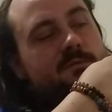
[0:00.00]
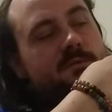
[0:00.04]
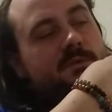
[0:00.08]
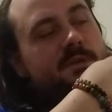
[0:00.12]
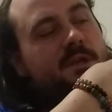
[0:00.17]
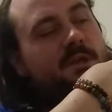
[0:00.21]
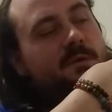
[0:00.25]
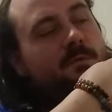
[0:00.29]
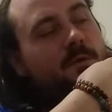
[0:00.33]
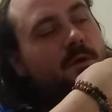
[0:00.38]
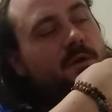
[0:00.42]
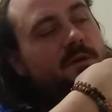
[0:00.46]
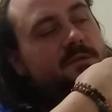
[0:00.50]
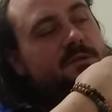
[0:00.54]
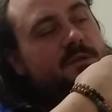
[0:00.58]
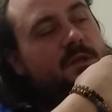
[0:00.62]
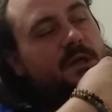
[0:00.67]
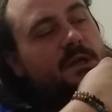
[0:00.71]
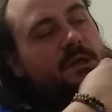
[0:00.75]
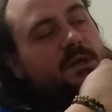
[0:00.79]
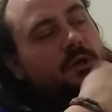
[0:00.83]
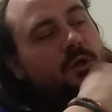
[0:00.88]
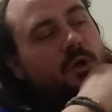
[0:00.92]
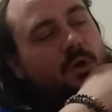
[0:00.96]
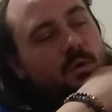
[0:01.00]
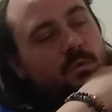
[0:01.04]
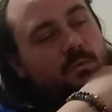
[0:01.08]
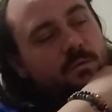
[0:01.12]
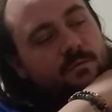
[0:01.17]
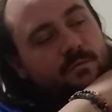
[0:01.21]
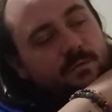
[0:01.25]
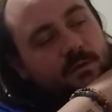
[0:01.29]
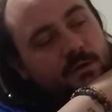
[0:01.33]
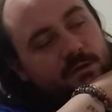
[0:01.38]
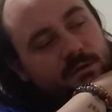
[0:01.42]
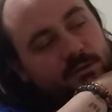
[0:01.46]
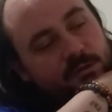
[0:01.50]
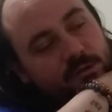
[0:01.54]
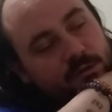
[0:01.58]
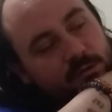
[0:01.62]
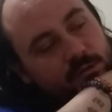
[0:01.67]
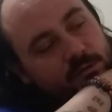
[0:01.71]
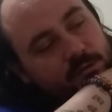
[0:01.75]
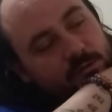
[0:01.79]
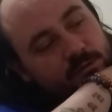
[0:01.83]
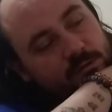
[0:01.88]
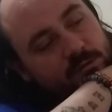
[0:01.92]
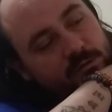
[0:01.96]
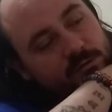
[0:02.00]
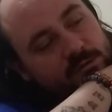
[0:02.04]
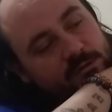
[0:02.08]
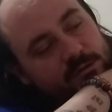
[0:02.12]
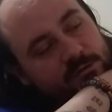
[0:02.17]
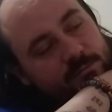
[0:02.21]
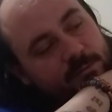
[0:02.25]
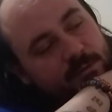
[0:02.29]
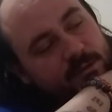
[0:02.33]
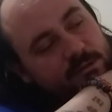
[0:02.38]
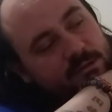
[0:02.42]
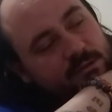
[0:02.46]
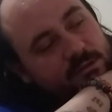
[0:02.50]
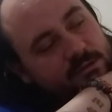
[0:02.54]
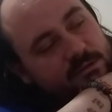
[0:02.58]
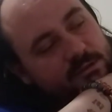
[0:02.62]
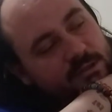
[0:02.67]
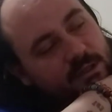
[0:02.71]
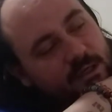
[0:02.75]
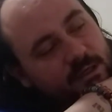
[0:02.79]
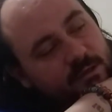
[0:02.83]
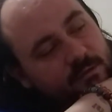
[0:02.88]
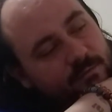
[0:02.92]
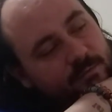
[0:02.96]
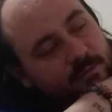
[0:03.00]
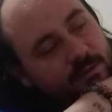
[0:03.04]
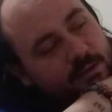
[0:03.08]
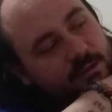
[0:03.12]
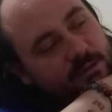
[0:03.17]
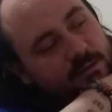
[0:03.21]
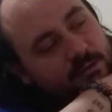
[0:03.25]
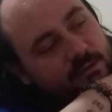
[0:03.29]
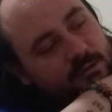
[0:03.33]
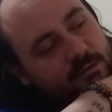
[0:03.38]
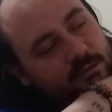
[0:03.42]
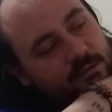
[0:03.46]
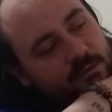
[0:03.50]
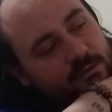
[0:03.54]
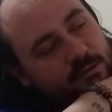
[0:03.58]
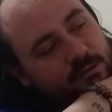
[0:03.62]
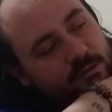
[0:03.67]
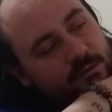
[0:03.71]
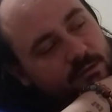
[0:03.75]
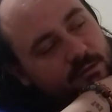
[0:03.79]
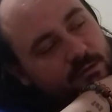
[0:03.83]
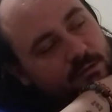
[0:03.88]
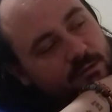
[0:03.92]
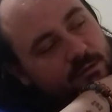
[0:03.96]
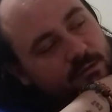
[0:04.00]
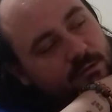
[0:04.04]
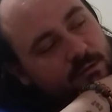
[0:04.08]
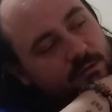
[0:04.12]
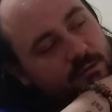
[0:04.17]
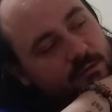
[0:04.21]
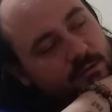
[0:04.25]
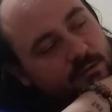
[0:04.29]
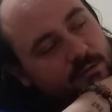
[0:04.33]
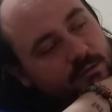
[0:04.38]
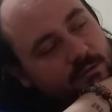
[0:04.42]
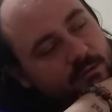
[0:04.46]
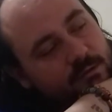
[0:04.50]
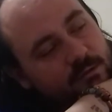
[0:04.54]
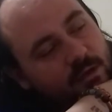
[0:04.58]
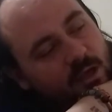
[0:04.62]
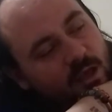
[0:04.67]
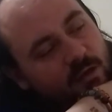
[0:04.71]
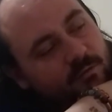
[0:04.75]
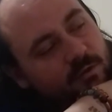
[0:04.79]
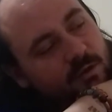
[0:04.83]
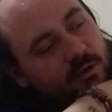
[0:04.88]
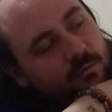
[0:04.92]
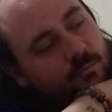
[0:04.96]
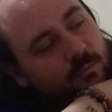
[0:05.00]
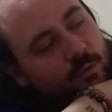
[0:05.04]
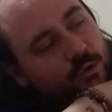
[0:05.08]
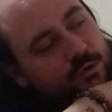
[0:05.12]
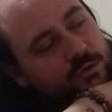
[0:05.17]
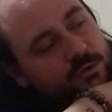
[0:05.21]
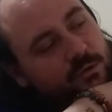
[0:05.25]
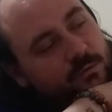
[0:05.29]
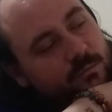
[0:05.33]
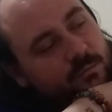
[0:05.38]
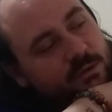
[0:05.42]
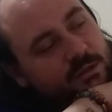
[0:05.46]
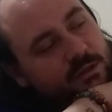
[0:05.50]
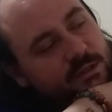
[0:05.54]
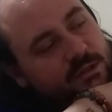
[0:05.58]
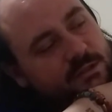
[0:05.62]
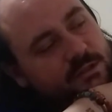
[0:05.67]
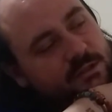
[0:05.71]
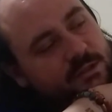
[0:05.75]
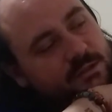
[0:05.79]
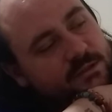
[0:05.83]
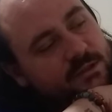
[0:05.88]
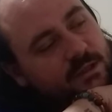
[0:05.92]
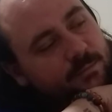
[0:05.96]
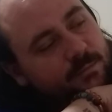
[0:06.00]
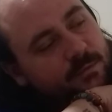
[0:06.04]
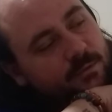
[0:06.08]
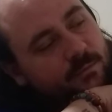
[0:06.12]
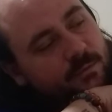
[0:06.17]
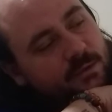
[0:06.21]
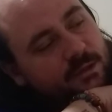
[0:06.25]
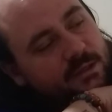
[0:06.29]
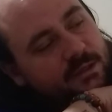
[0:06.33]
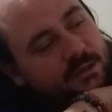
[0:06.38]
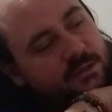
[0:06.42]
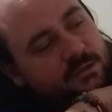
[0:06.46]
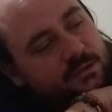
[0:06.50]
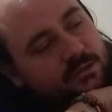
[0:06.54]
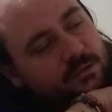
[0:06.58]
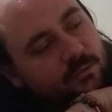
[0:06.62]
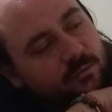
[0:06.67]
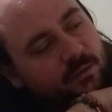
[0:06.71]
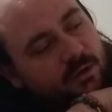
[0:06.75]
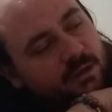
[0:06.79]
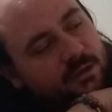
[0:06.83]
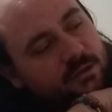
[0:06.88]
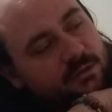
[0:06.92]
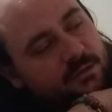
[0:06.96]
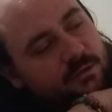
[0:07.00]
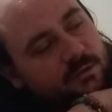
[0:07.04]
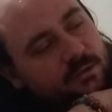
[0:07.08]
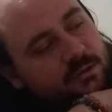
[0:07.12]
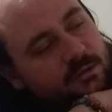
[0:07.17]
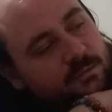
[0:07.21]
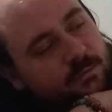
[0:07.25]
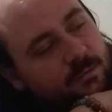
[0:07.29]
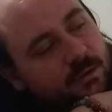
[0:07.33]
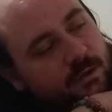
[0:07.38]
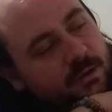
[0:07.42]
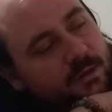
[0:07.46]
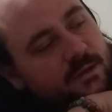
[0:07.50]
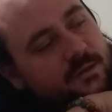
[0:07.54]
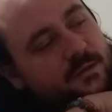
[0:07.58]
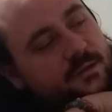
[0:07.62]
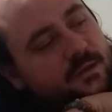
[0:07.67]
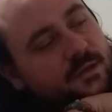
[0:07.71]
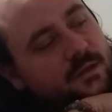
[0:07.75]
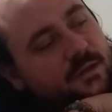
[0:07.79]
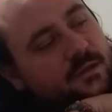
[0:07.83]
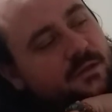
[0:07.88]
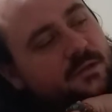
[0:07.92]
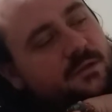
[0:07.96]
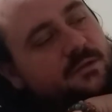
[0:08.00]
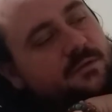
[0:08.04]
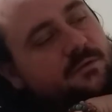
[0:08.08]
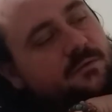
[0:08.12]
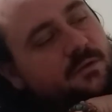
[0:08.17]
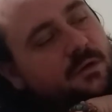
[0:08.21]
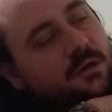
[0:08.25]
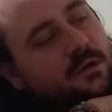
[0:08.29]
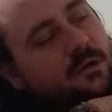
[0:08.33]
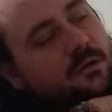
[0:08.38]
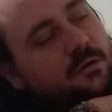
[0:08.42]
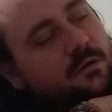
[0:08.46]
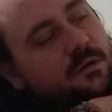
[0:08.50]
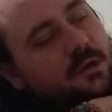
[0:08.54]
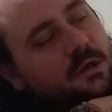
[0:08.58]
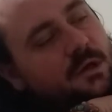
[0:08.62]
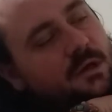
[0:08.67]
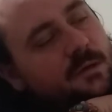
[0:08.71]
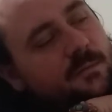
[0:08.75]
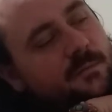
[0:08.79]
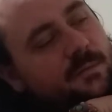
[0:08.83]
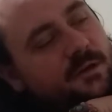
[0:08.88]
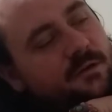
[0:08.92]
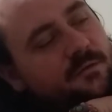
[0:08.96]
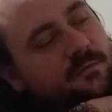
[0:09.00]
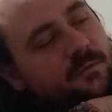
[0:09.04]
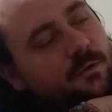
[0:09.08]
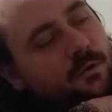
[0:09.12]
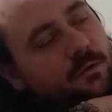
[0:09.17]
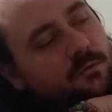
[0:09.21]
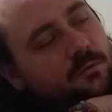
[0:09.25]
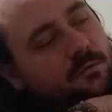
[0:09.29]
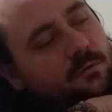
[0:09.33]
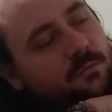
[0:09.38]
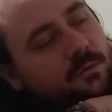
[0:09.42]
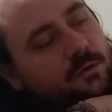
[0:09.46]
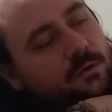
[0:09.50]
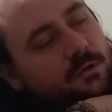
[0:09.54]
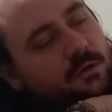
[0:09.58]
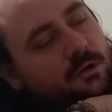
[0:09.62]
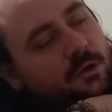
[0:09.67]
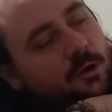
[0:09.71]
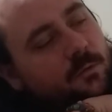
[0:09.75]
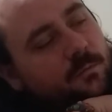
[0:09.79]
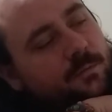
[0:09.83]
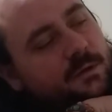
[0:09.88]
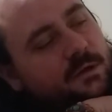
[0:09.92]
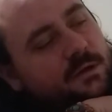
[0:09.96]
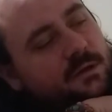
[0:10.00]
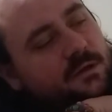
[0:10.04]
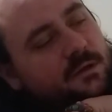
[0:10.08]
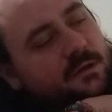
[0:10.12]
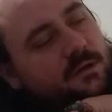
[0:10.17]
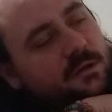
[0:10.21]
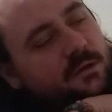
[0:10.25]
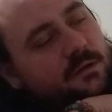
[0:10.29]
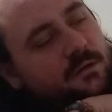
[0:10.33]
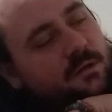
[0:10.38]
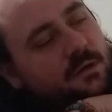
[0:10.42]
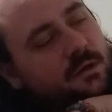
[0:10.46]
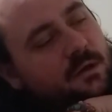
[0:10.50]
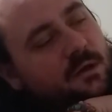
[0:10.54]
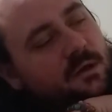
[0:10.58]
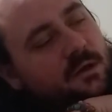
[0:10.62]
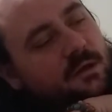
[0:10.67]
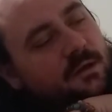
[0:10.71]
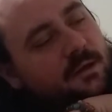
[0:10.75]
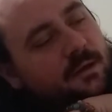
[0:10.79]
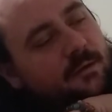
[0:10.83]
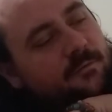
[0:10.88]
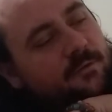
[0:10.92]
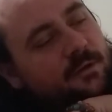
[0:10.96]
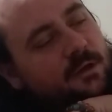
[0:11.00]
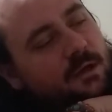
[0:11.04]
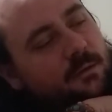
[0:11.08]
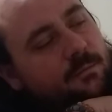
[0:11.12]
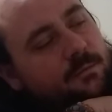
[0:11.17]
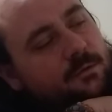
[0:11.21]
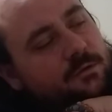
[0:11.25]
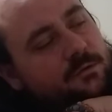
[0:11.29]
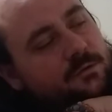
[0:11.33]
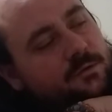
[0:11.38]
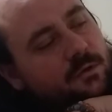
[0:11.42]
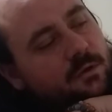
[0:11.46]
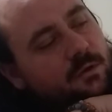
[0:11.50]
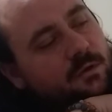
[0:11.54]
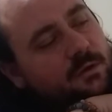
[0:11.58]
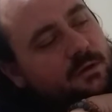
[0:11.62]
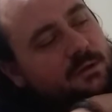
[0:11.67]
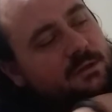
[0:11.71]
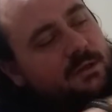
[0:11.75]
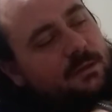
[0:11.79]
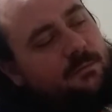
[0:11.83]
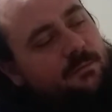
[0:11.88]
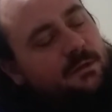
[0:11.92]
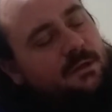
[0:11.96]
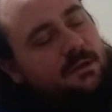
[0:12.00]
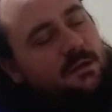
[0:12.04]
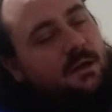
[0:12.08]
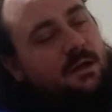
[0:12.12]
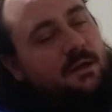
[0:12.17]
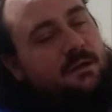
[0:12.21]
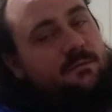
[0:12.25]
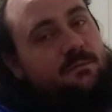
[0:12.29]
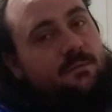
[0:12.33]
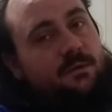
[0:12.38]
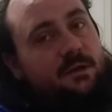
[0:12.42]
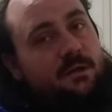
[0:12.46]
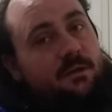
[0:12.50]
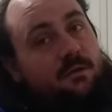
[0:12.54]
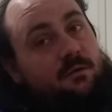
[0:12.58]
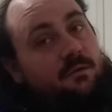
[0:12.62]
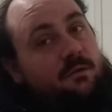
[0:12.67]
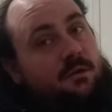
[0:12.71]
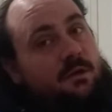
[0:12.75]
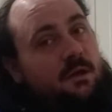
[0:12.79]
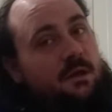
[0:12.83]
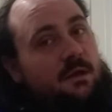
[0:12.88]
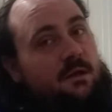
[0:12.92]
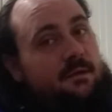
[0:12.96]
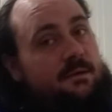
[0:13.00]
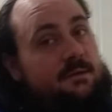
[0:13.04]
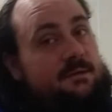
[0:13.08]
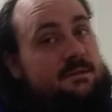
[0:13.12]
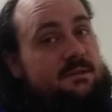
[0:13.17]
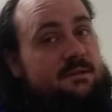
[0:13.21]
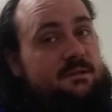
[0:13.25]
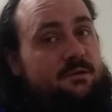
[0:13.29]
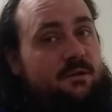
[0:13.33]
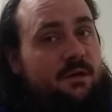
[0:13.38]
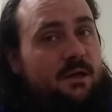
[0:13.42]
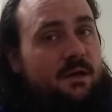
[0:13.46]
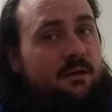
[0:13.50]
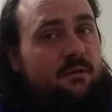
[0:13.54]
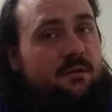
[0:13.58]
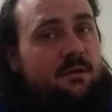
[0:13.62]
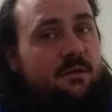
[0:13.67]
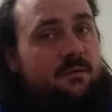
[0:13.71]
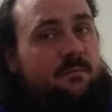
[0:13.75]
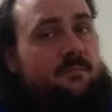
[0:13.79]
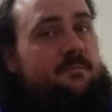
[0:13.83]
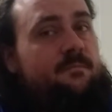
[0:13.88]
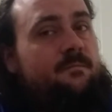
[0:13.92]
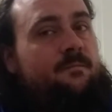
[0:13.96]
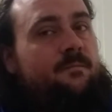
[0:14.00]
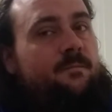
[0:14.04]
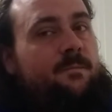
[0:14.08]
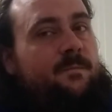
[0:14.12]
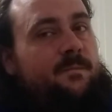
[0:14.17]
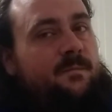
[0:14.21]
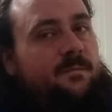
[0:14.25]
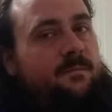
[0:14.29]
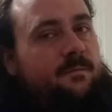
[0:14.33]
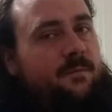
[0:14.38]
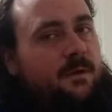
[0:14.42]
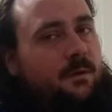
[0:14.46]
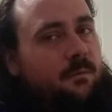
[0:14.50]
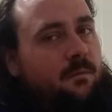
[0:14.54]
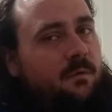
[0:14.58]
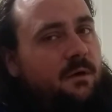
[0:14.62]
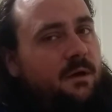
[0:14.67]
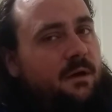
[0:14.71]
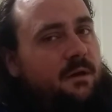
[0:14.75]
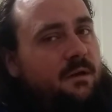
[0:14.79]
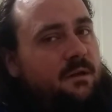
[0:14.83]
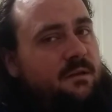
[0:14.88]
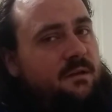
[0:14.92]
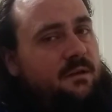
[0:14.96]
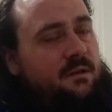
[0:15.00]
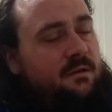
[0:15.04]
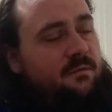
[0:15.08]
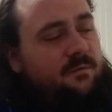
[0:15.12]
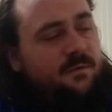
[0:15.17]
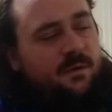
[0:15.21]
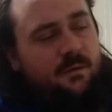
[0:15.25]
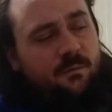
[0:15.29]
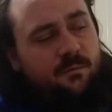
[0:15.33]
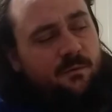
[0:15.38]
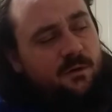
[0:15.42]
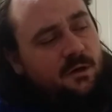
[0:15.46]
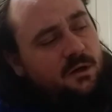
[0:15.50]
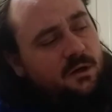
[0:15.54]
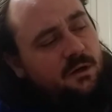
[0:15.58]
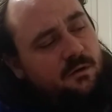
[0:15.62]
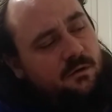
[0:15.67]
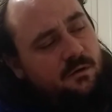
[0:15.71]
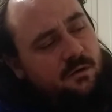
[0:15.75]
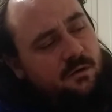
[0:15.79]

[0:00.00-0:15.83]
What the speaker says: Keywords: letting go, reversal, suspension, sacrifice. Having emotional release, accepting what is, surrendering to experience, ending the struggle, being vulnerable and open, giving up control, accepting God's will. This is your outcome in February, at the end of February.